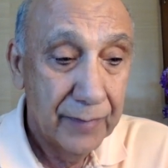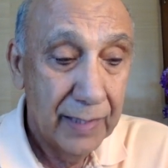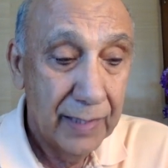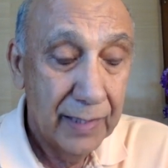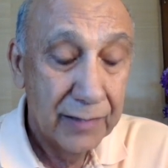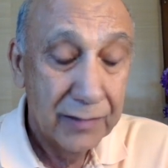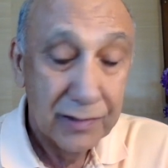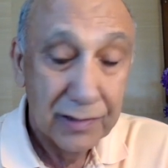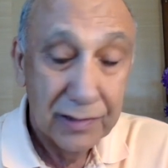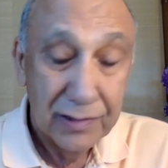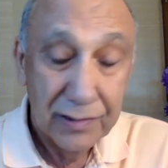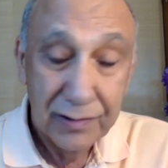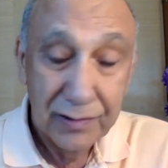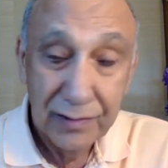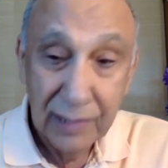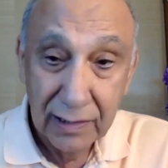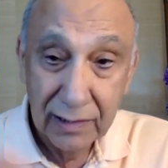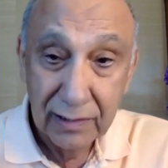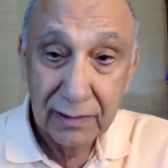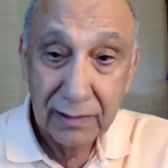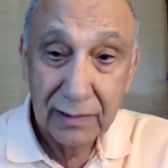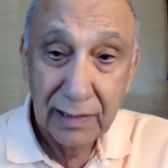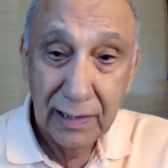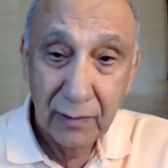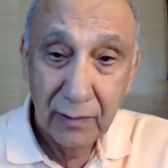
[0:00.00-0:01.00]
as a
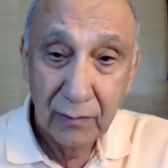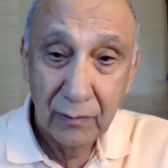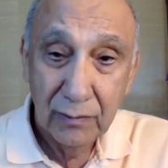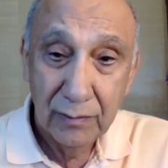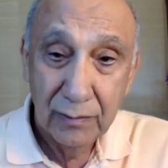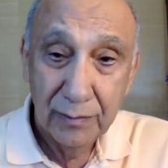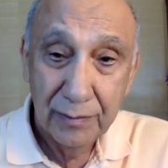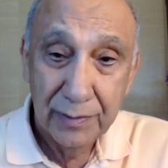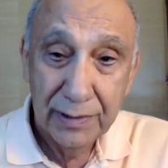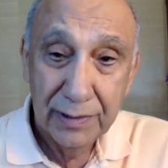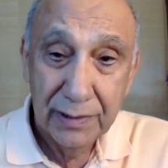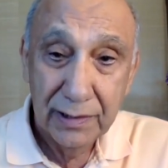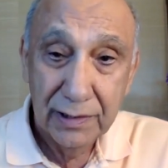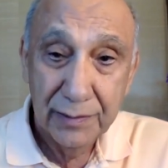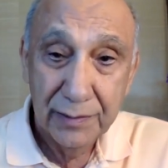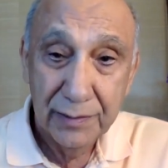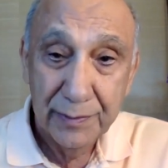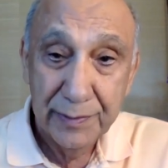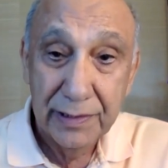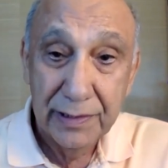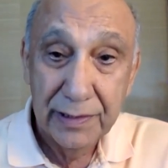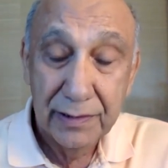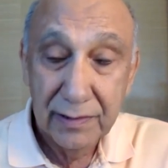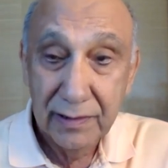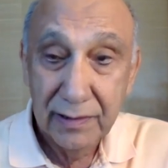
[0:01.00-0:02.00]
result, I will be
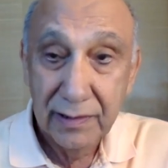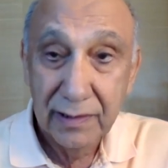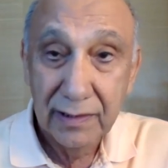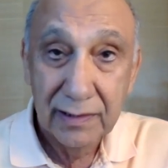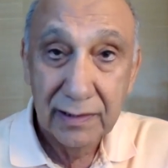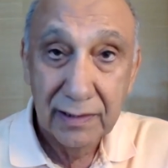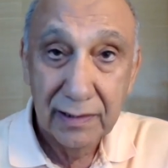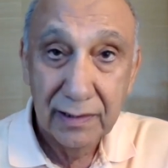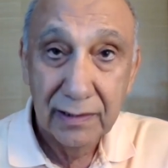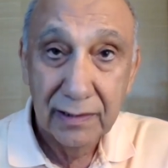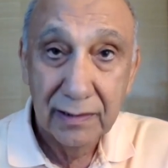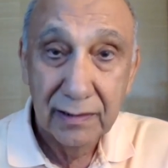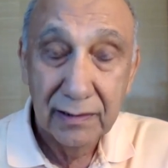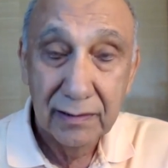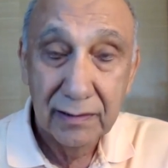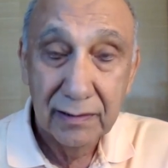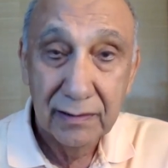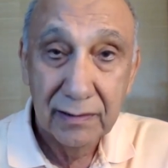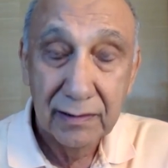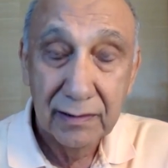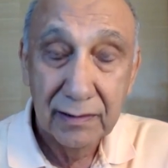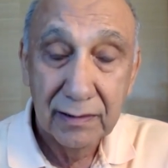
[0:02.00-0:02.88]
experiencing things.